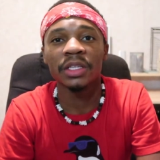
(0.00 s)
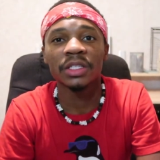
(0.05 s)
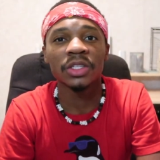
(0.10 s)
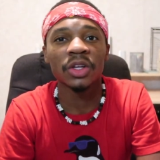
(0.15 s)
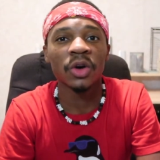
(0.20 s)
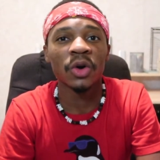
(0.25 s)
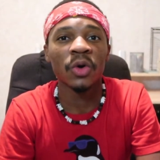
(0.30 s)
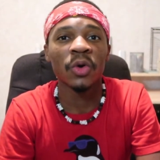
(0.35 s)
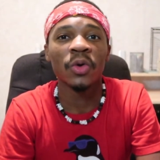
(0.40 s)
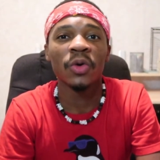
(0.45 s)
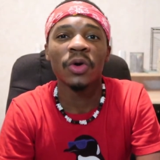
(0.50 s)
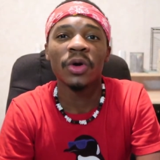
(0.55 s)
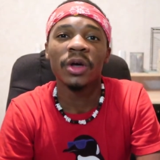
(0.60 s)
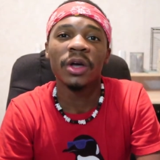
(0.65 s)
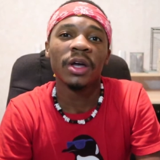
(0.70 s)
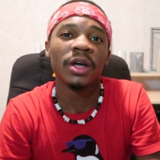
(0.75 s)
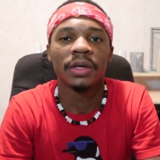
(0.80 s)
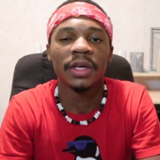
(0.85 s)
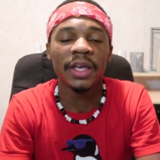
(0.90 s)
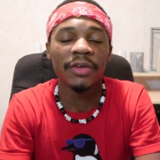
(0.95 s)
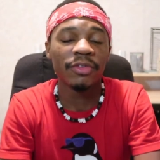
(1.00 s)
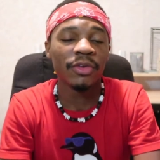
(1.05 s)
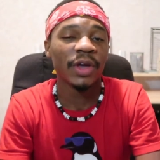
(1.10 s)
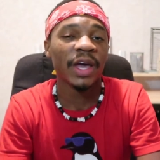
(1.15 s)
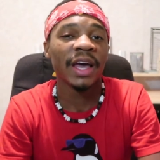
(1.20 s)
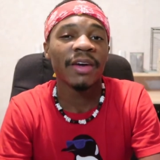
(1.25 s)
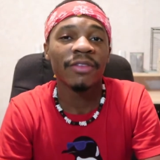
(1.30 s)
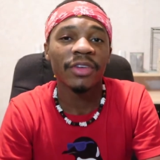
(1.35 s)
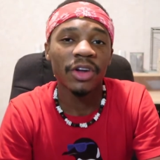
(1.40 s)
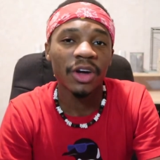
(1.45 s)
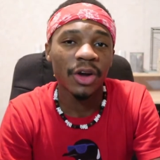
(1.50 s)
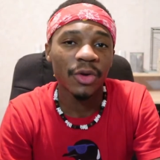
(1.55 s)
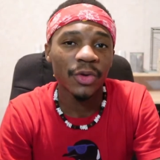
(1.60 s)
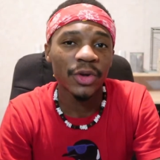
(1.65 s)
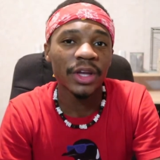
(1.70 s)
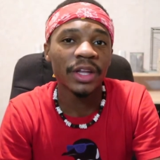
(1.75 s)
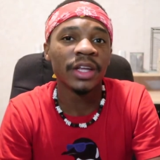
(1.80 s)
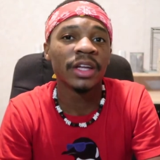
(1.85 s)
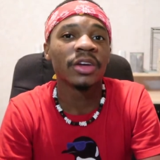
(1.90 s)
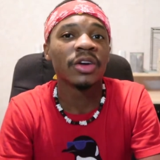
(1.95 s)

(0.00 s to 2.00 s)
So if you haven't already,